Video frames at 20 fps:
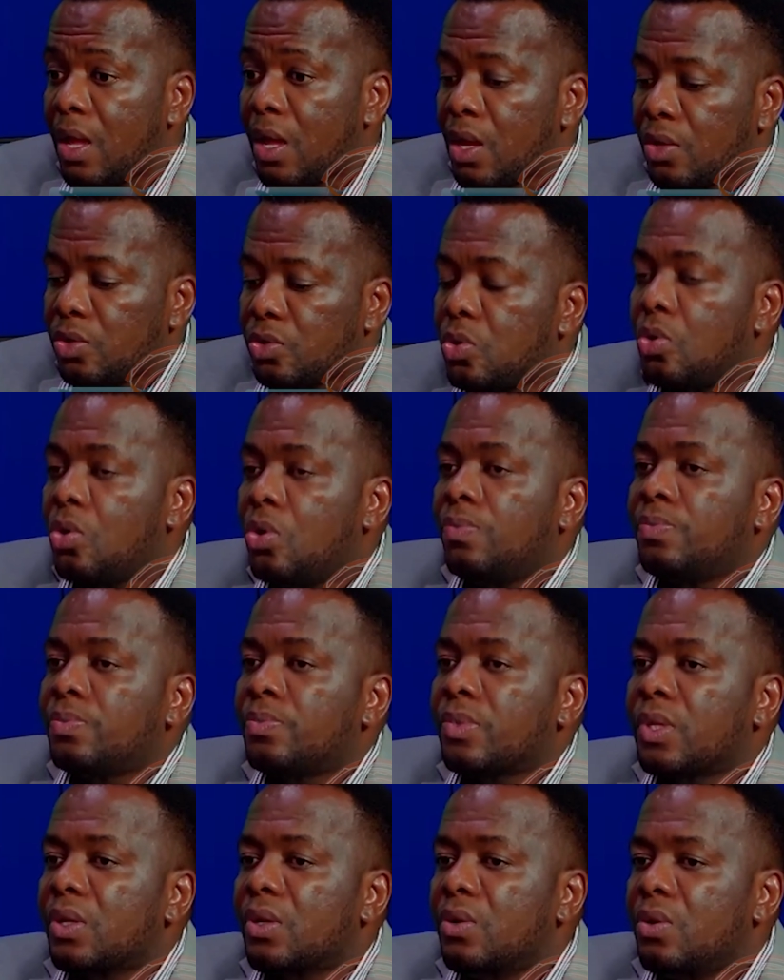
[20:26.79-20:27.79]
So
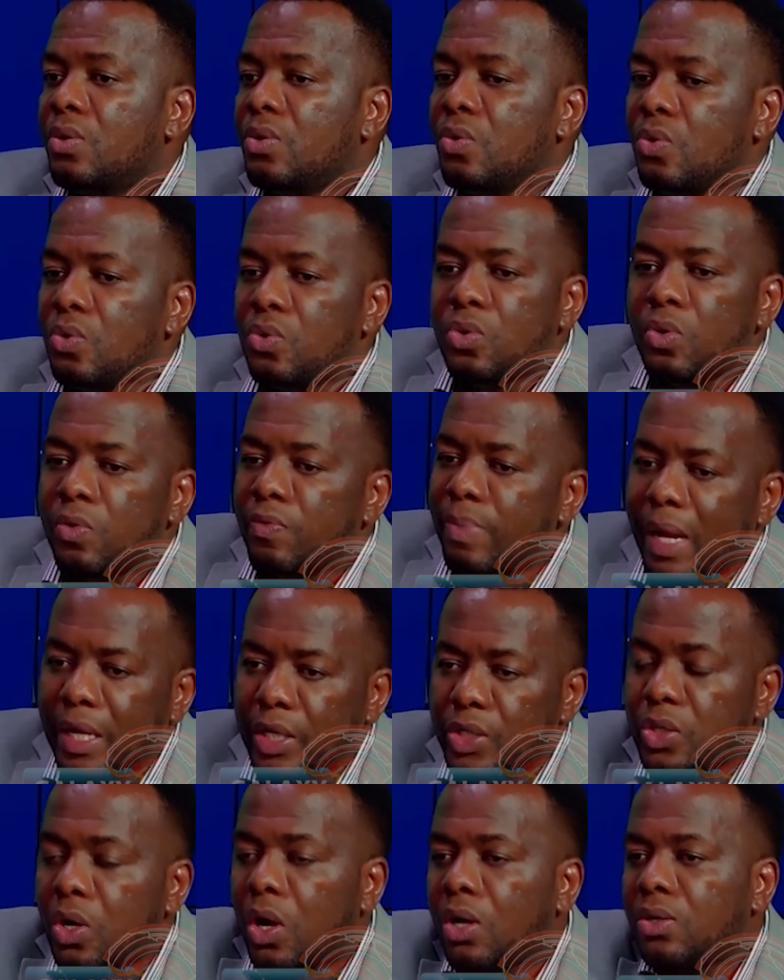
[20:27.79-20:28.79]
you
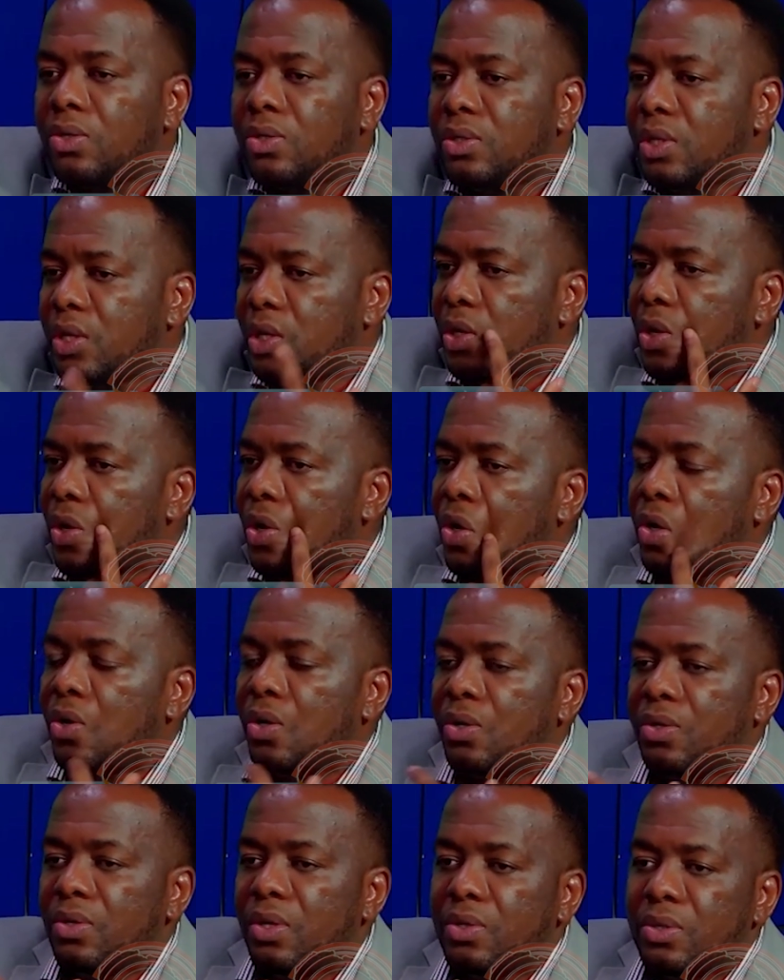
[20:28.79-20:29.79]
mentioned, you know,
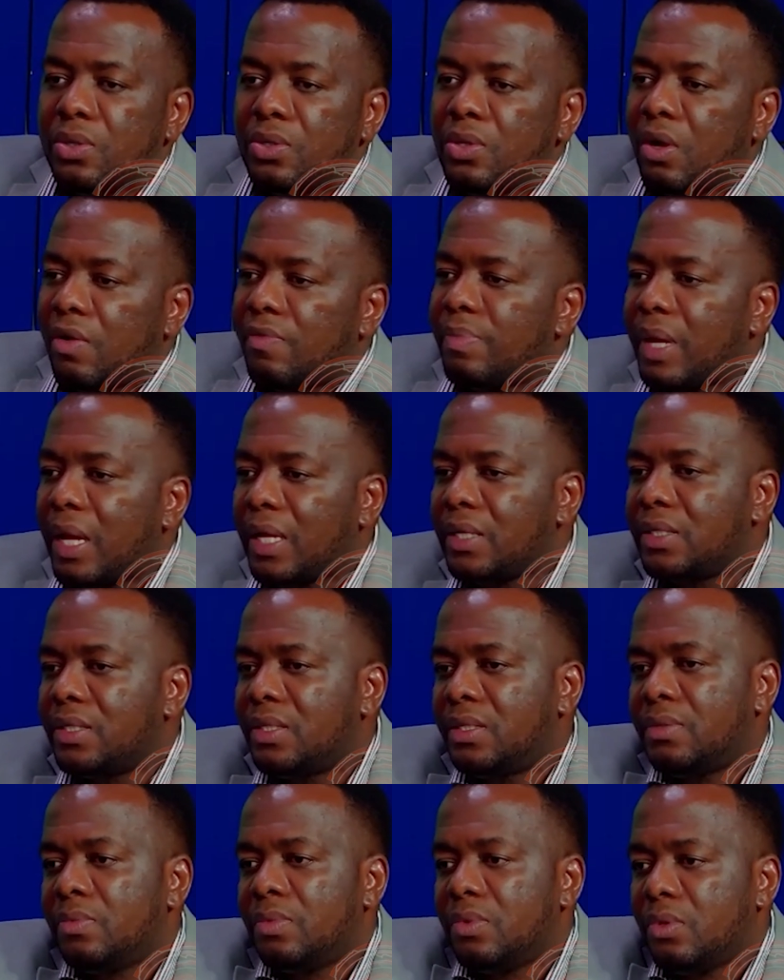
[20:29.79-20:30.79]
local
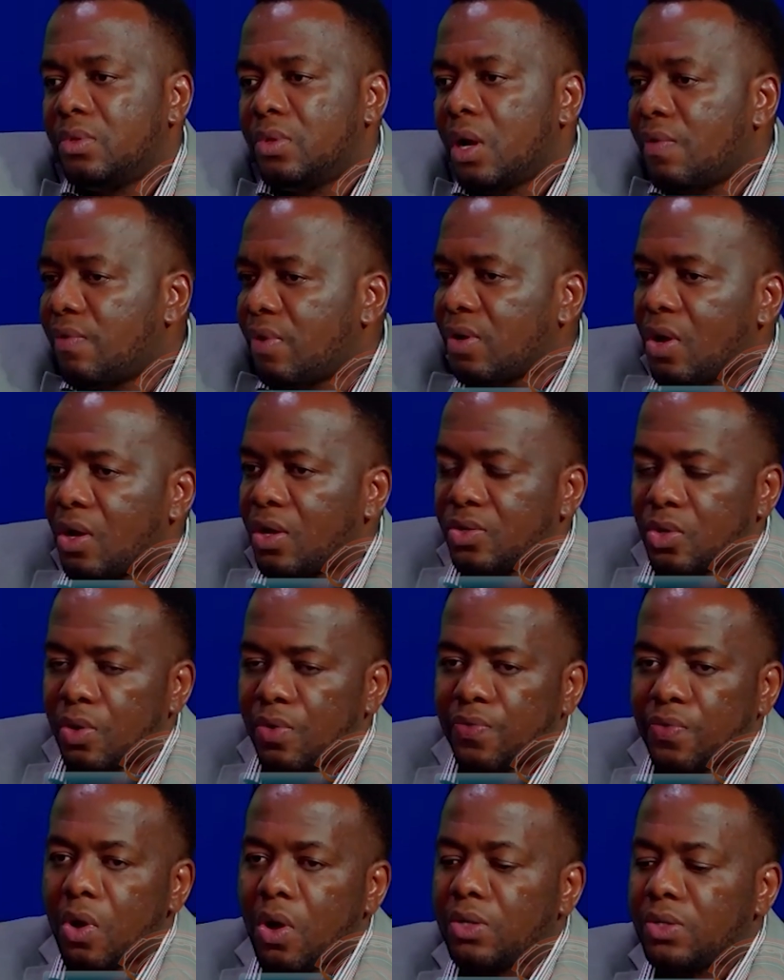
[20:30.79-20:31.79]
governments, governors.
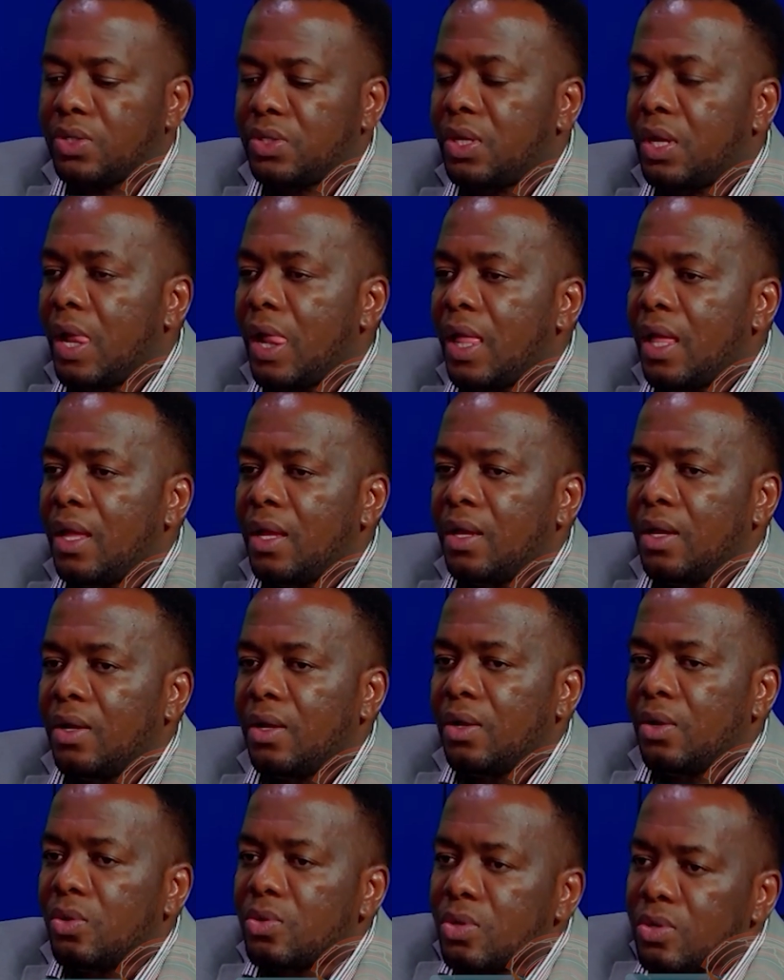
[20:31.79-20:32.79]
Of course,
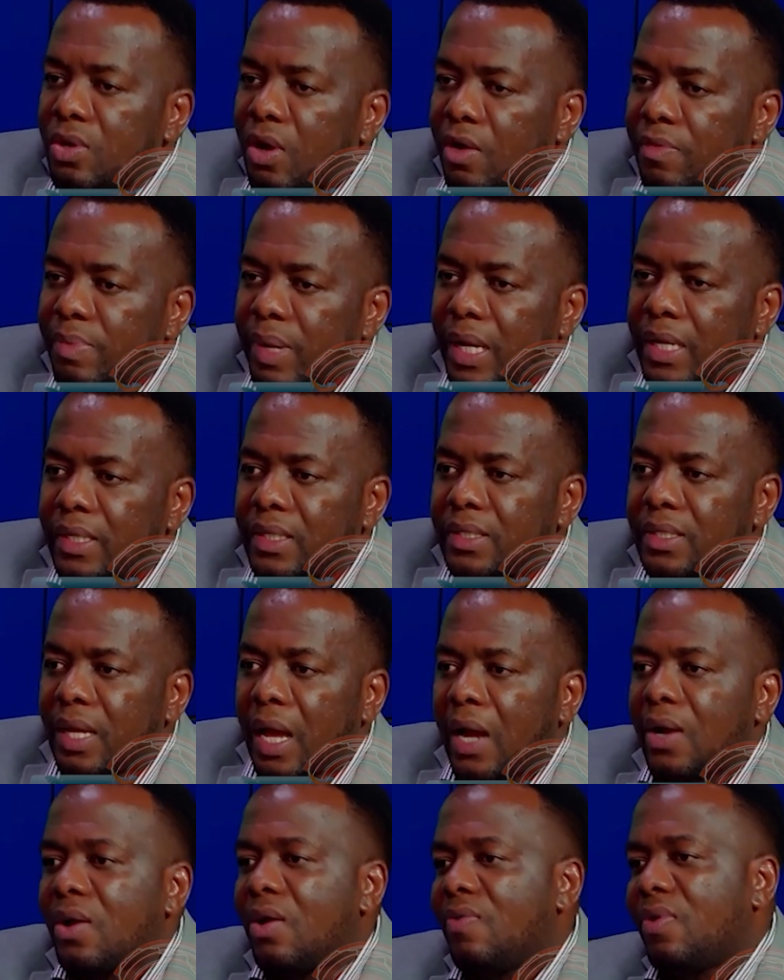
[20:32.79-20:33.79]
local governments
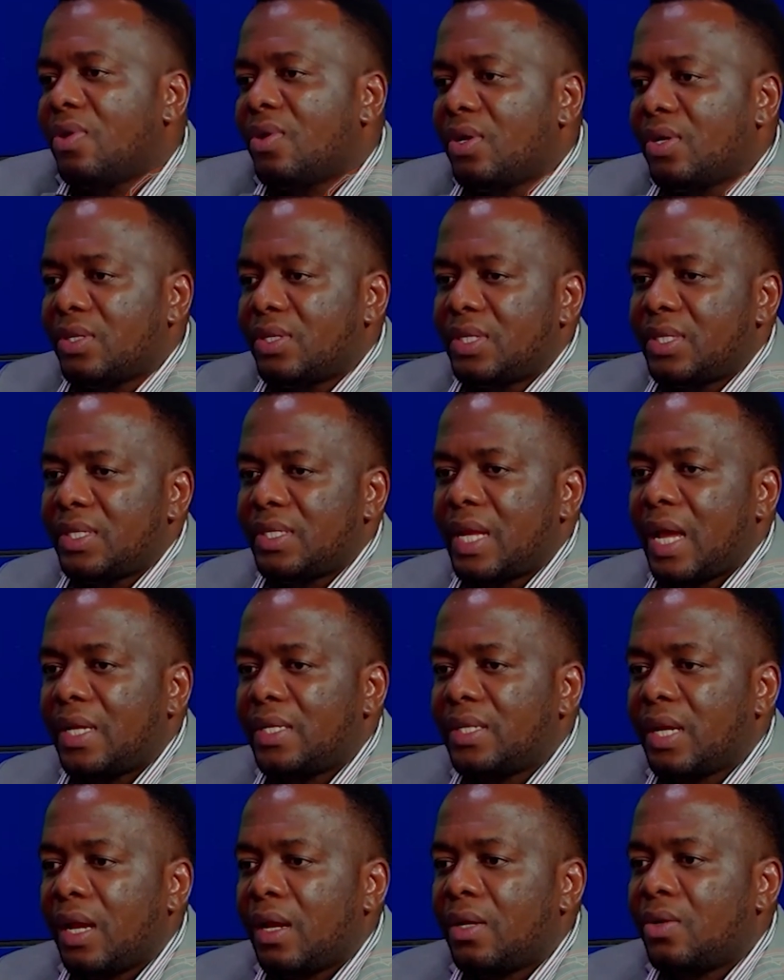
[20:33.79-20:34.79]
and governors in
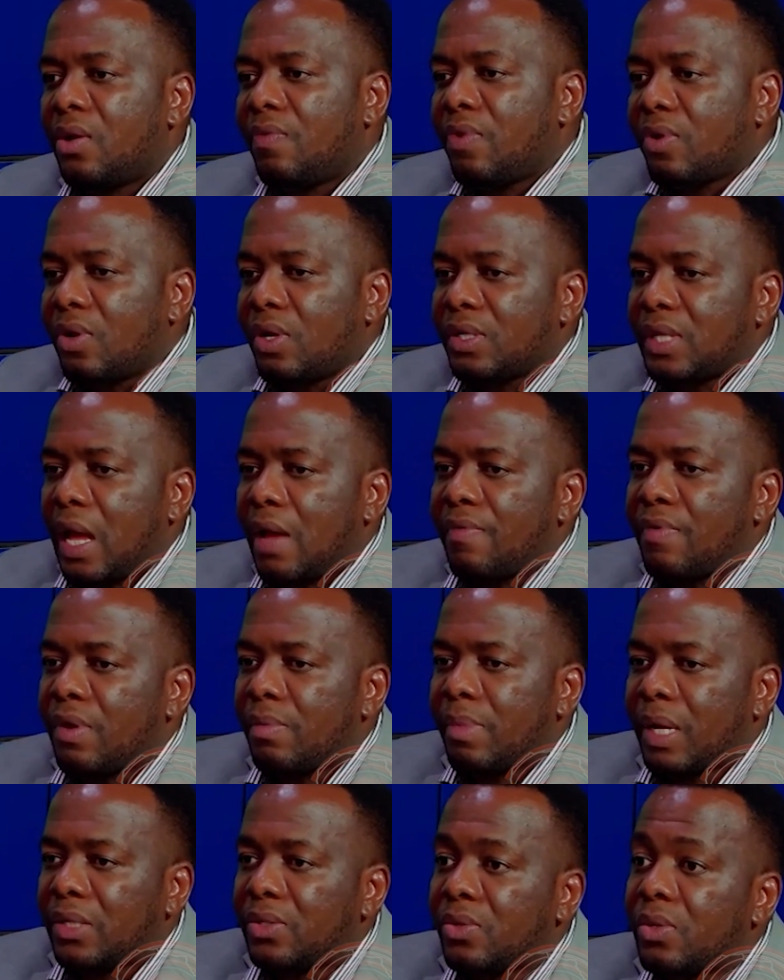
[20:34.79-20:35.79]
Nigeria, governors have
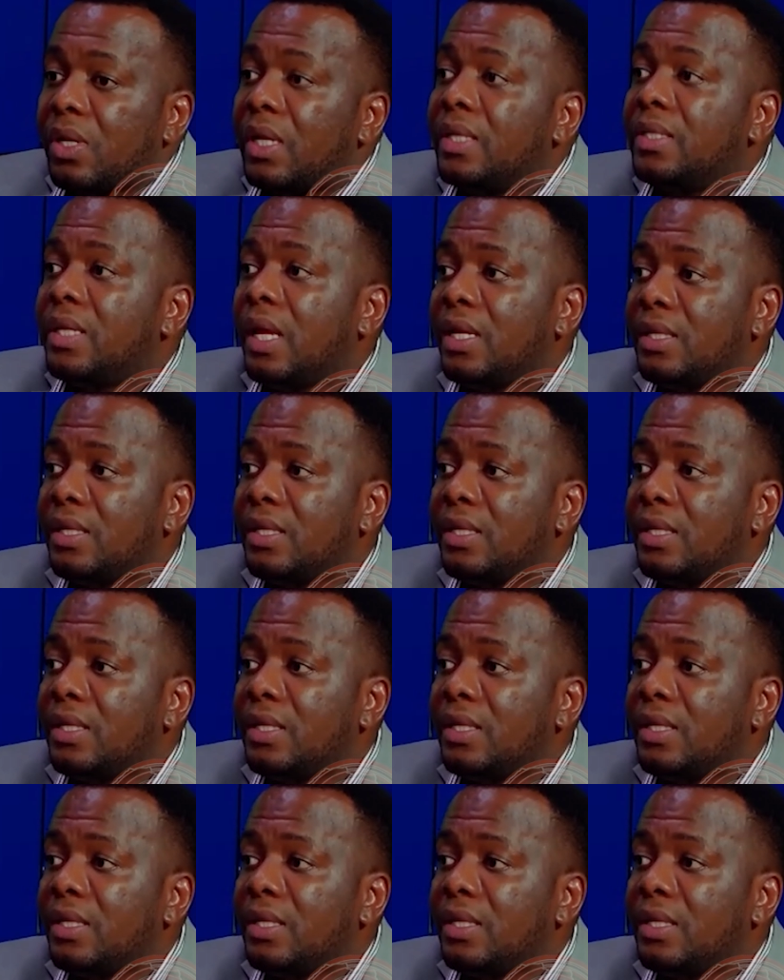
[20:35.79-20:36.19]
emasculated